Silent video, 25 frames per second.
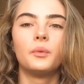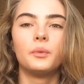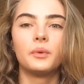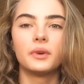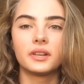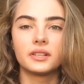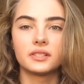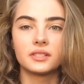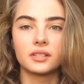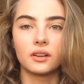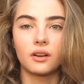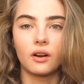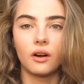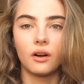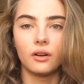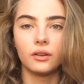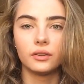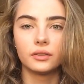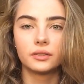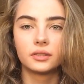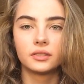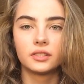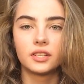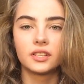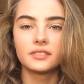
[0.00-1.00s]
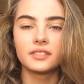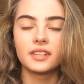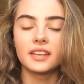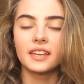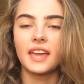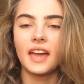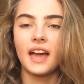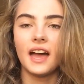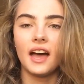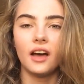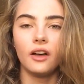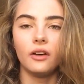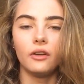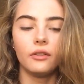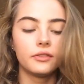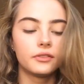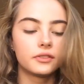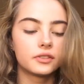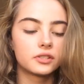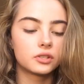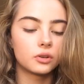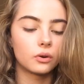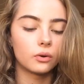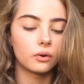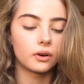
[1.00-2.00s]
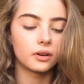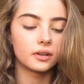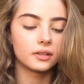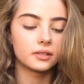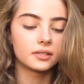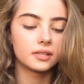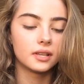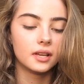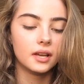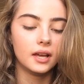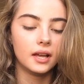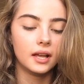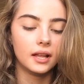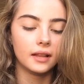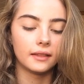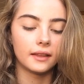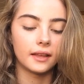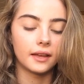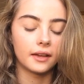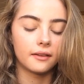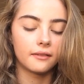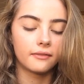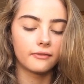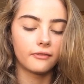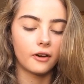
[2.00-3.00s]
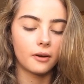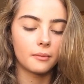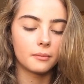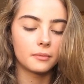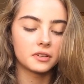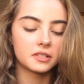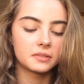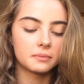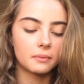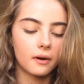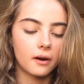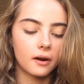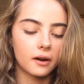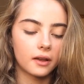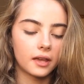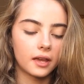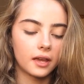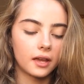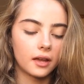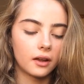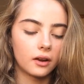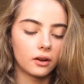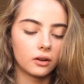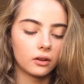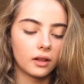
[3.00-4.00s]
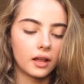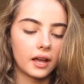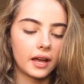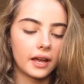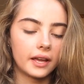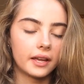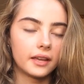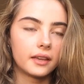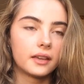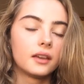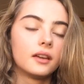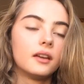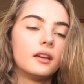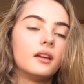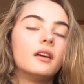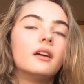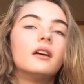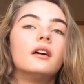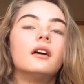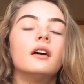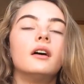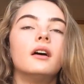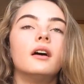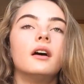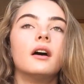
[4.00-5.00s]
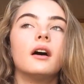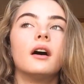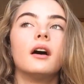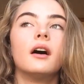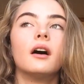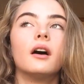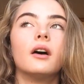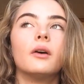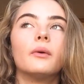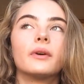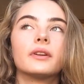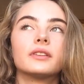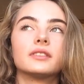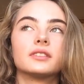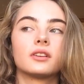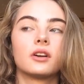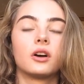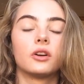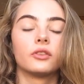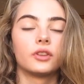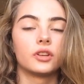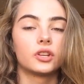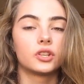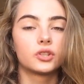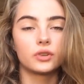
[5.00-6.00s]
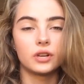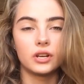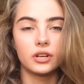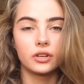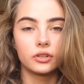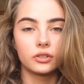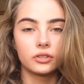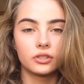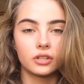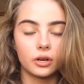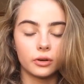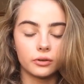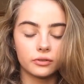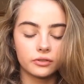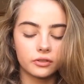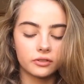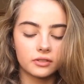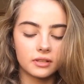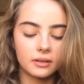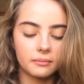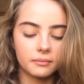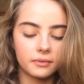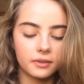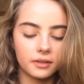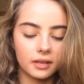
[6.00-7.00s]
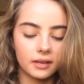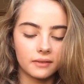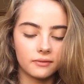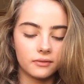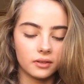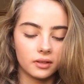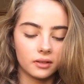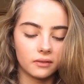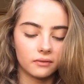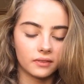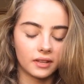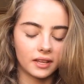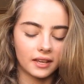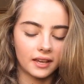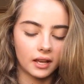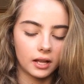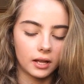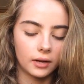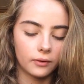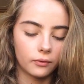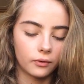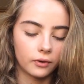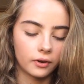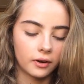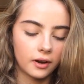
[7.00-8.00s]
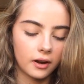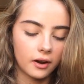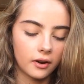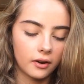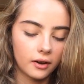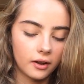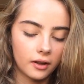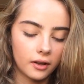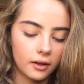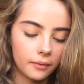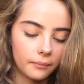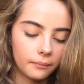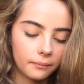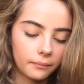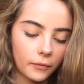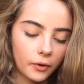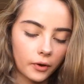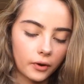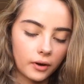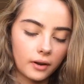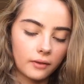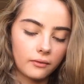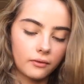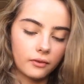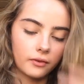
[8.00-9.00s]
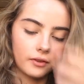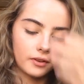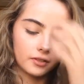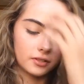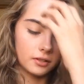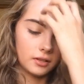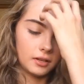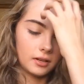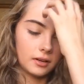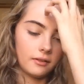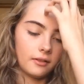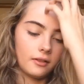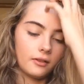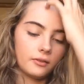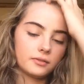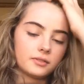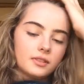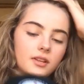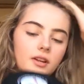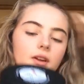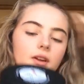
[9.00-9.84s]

what is it called? Just like health stores, like farmer's market or like, uh, what is it called? Like Trader Joe's or something if you live in like California area or whatever, there's a lot of those